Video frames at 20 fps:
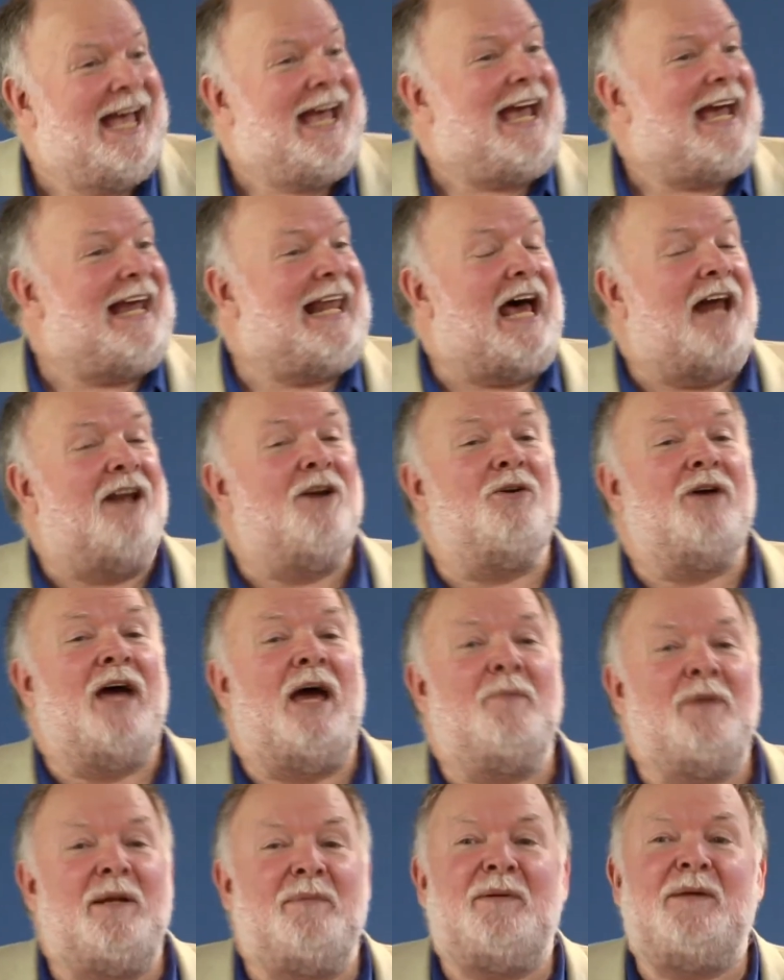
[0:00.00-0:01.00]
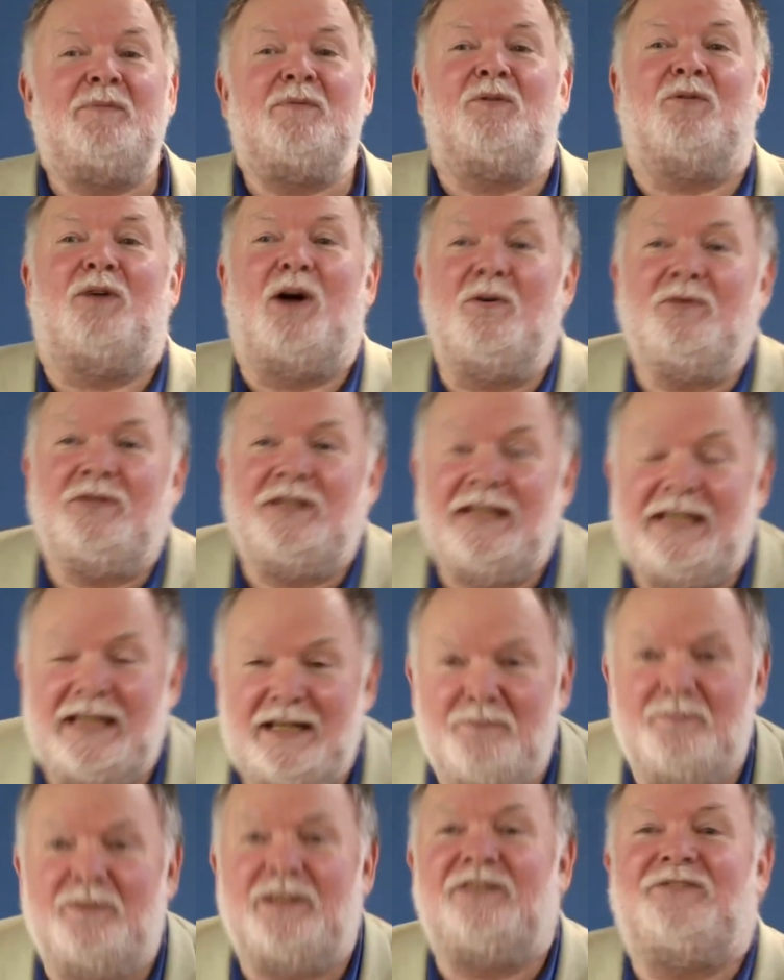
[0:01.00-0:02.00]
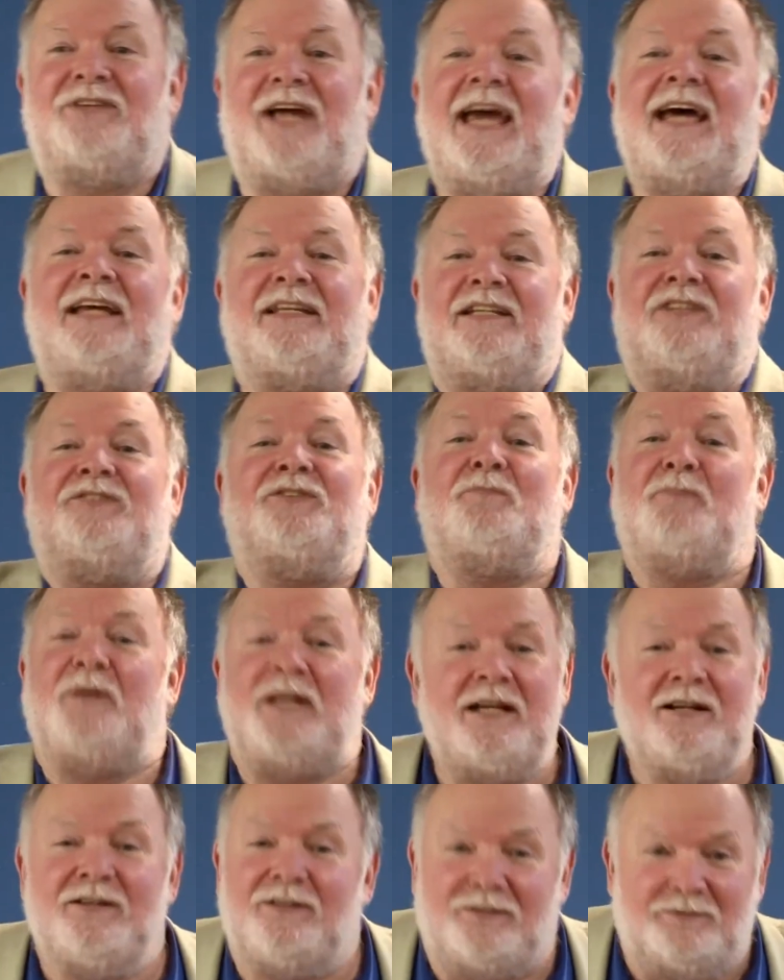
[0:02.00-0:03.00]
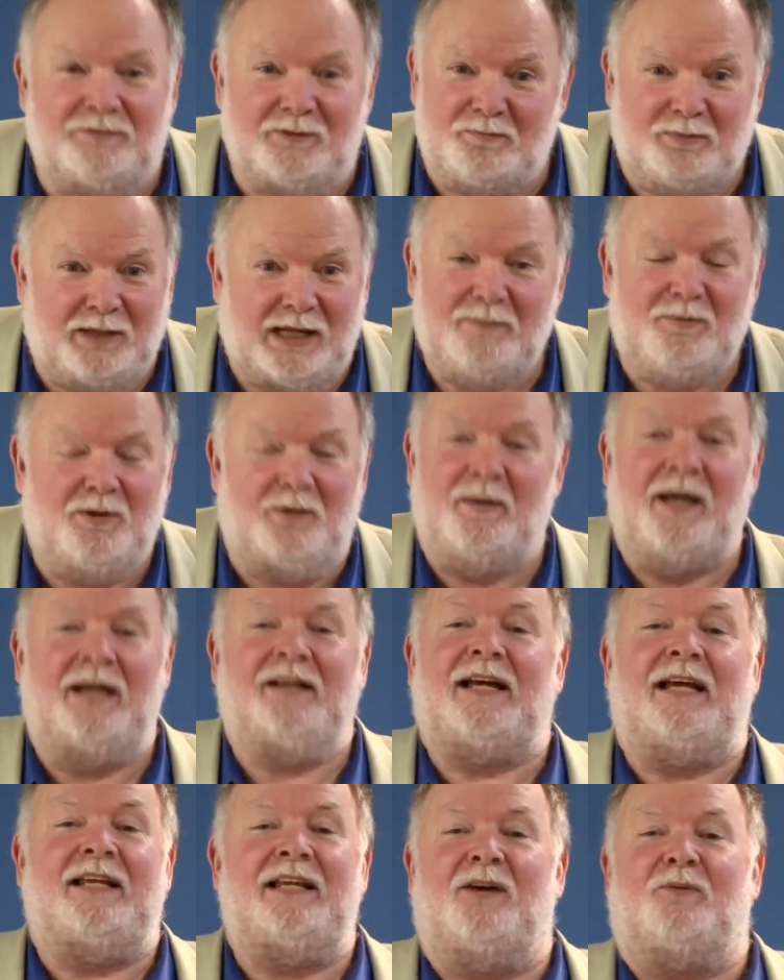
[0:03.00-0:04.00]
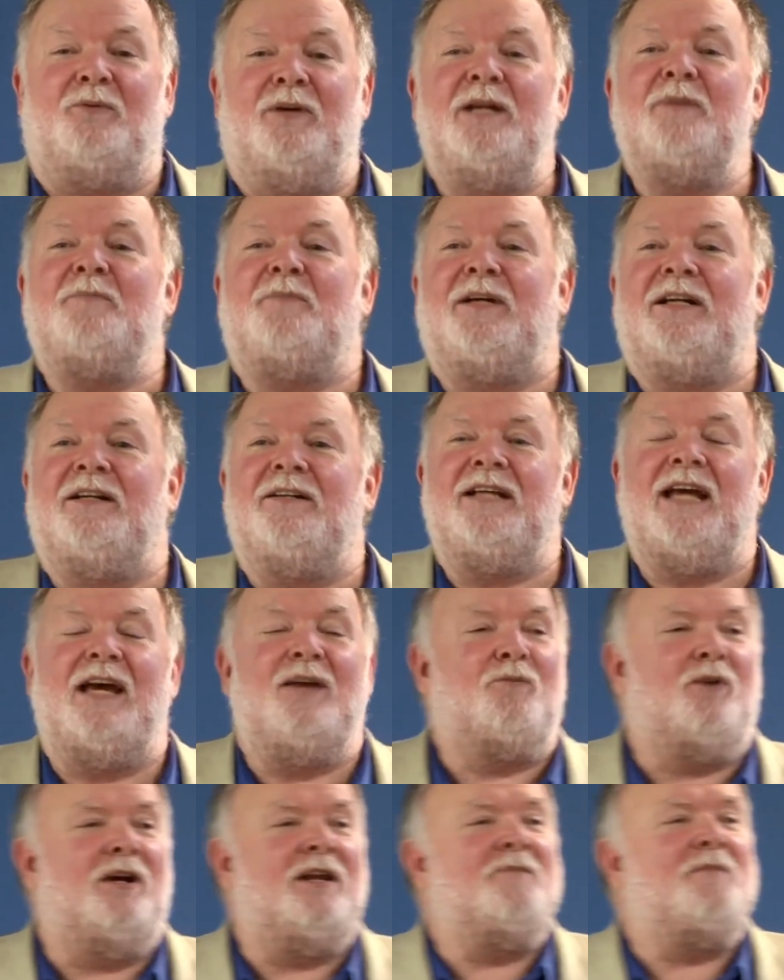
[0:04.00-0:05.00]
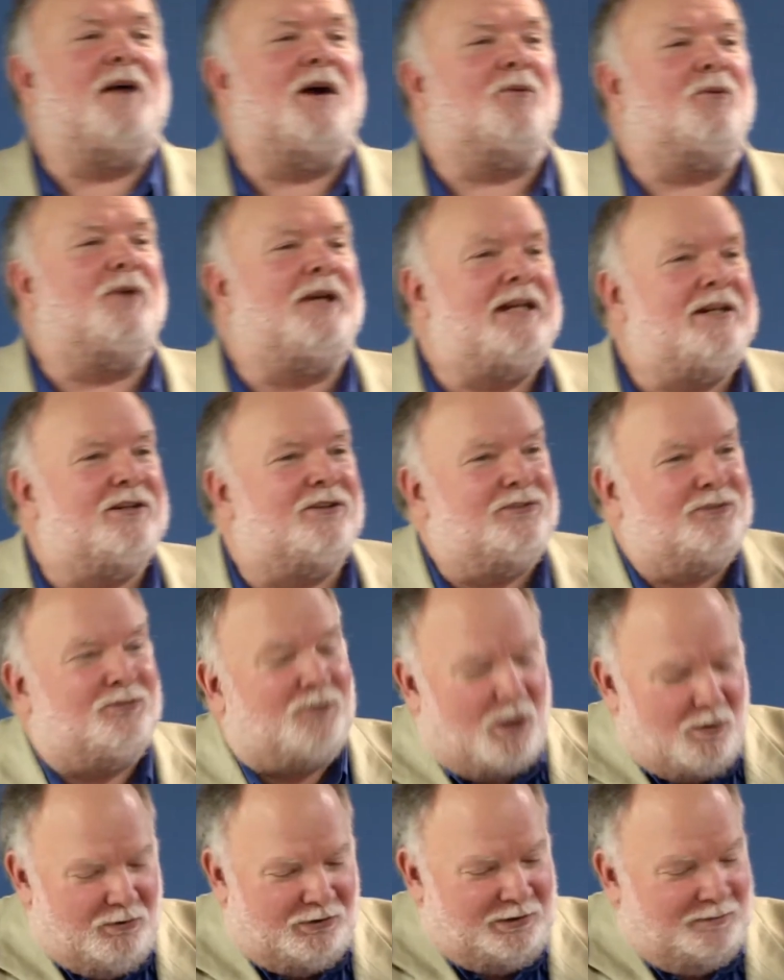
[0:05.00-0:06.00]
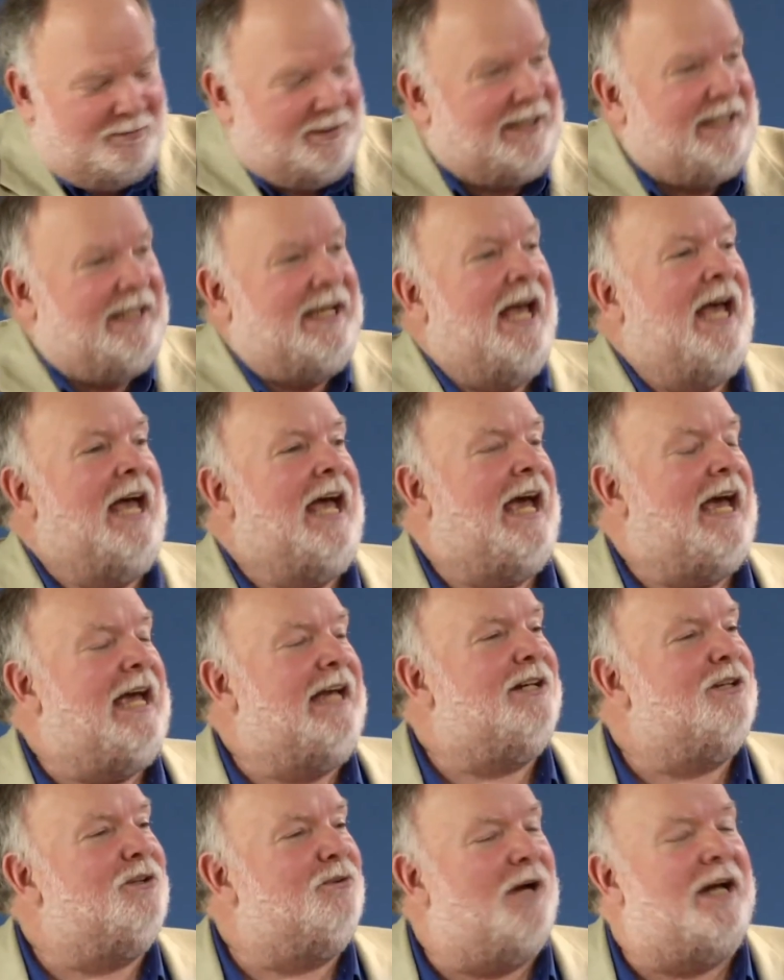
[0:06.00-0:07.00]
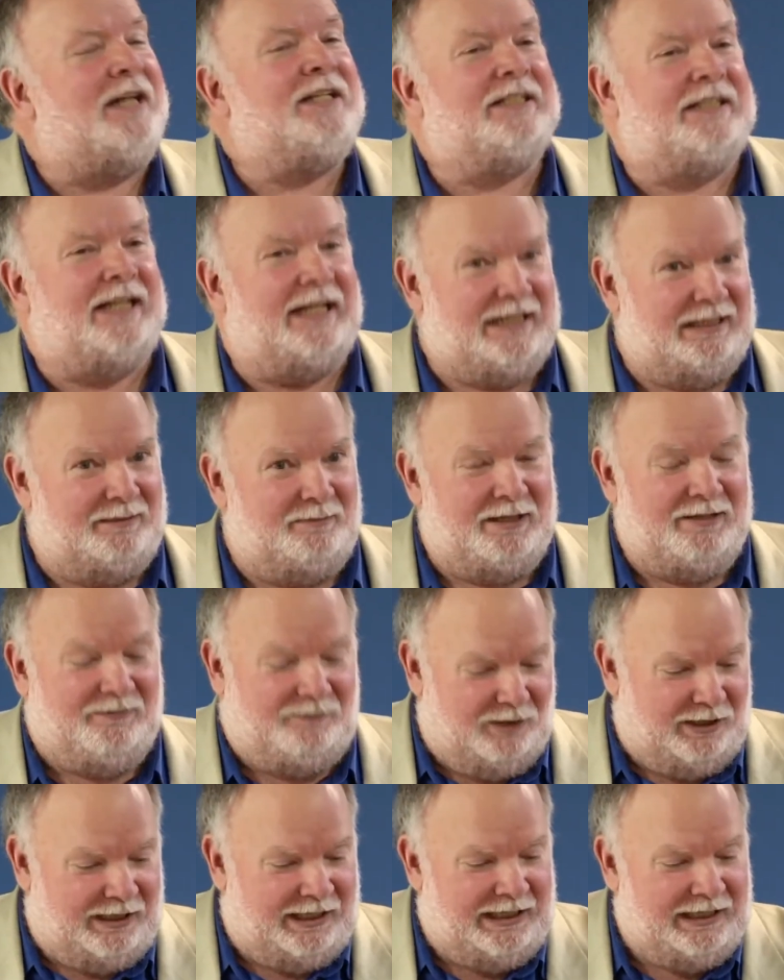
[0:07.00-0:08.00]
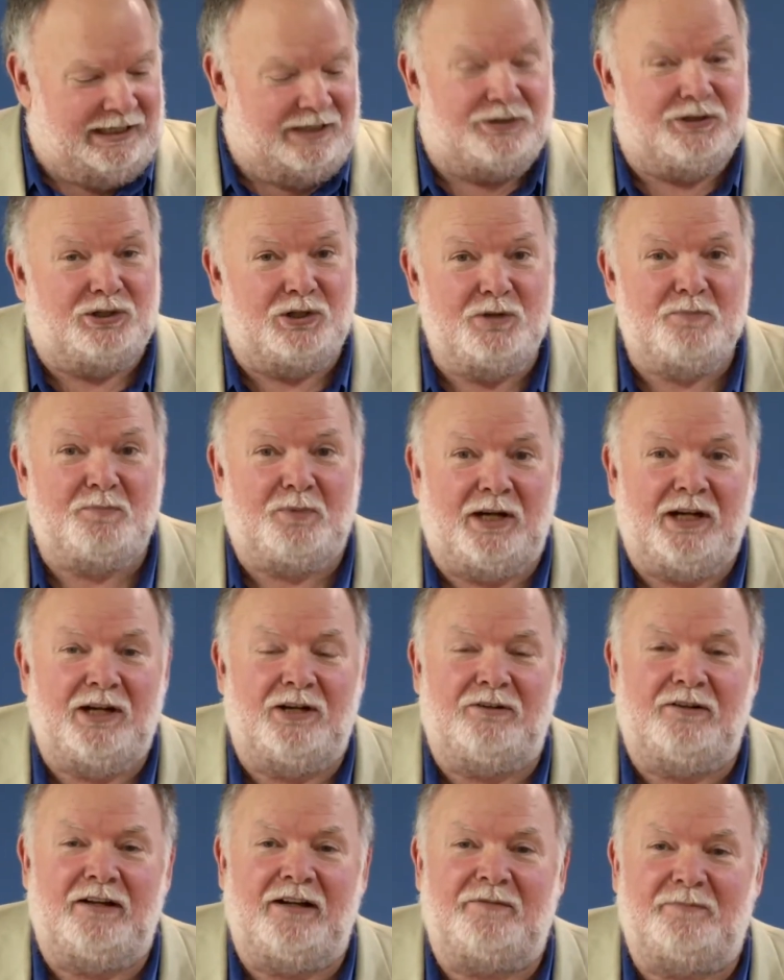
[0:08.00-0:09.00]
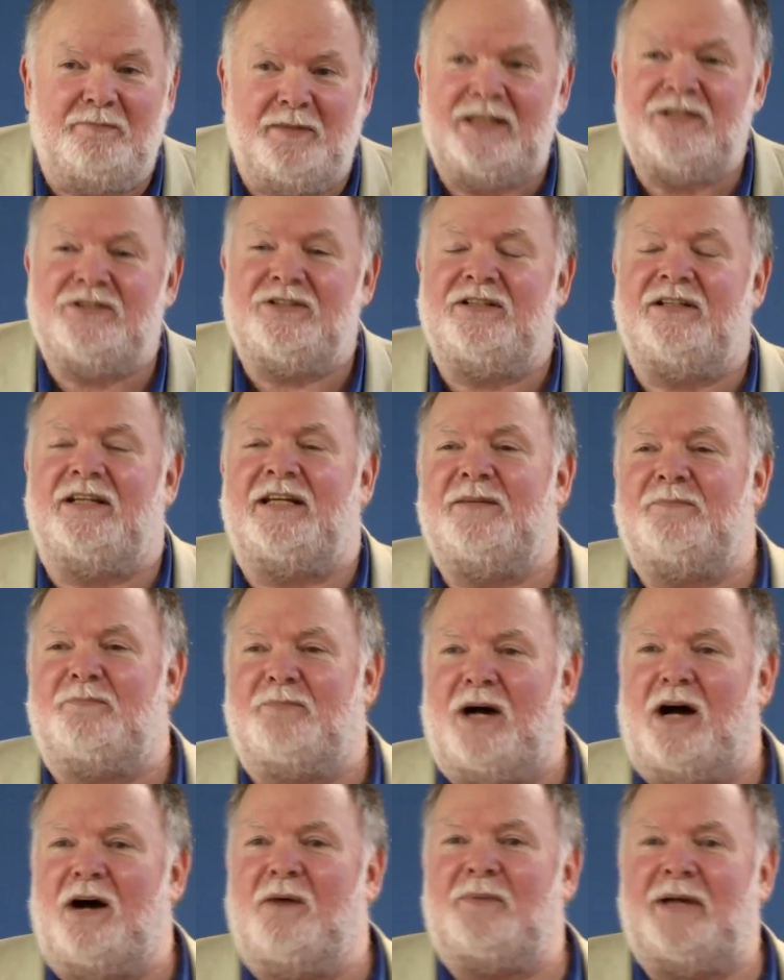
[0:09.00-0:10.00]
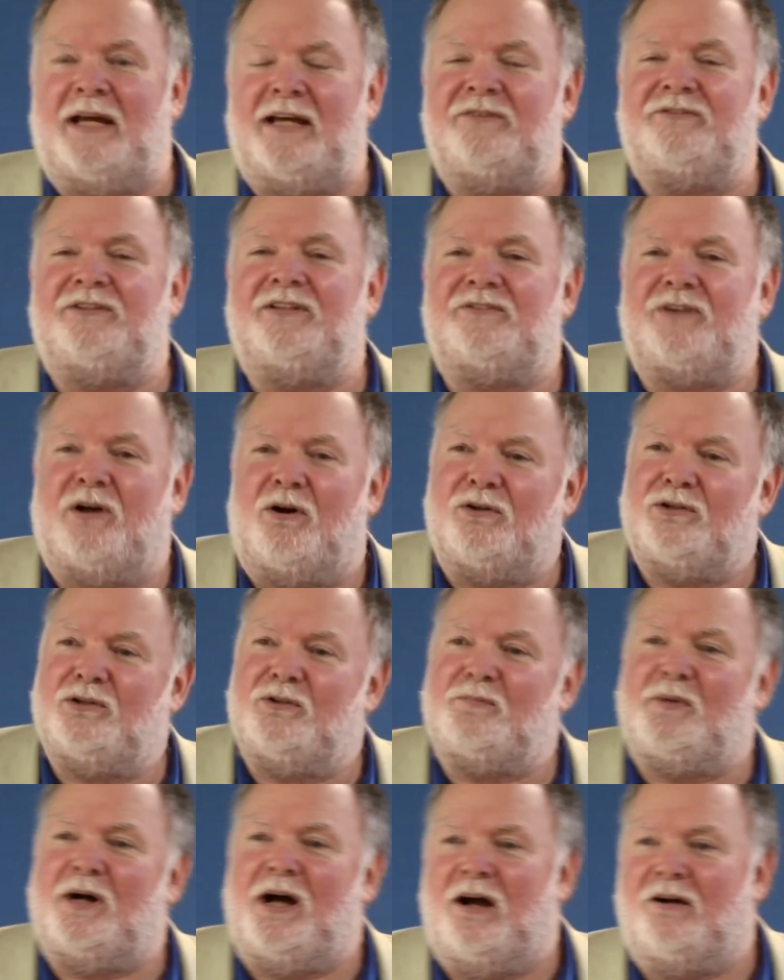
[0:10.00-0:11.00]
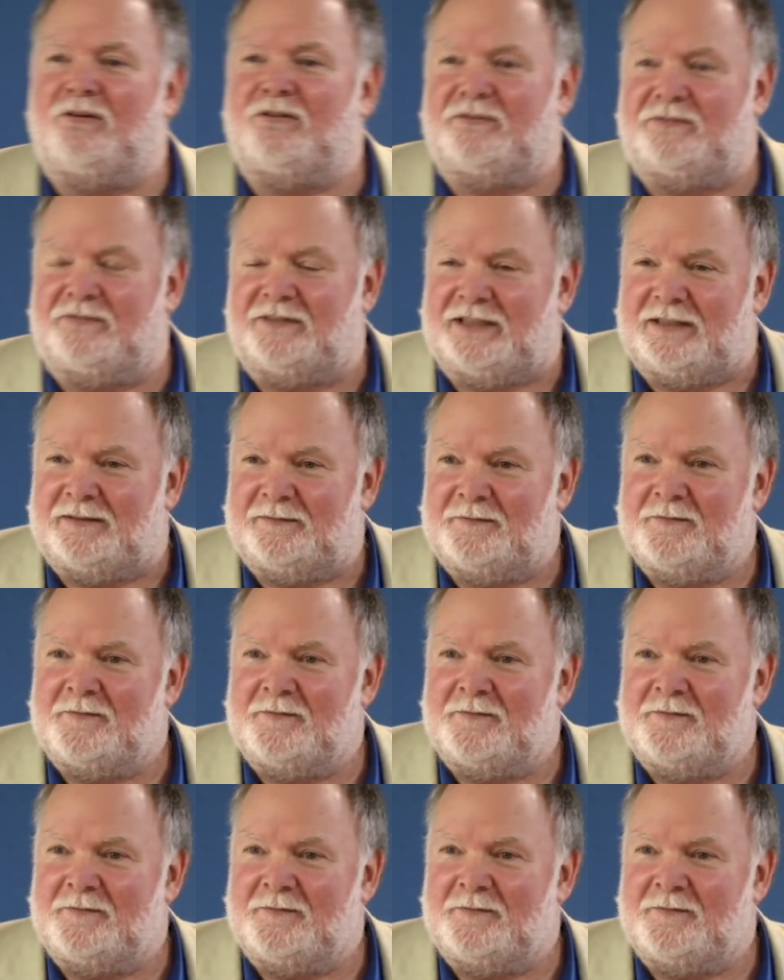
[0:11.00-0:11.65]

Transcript: And I don't know how many people wrote to him, but his ad disappeared from Playboy magazine, had not reappeared. And one of my readers wrote to me and congratulated me for getting a two paragraph mention in Bob Ansett's autobiography.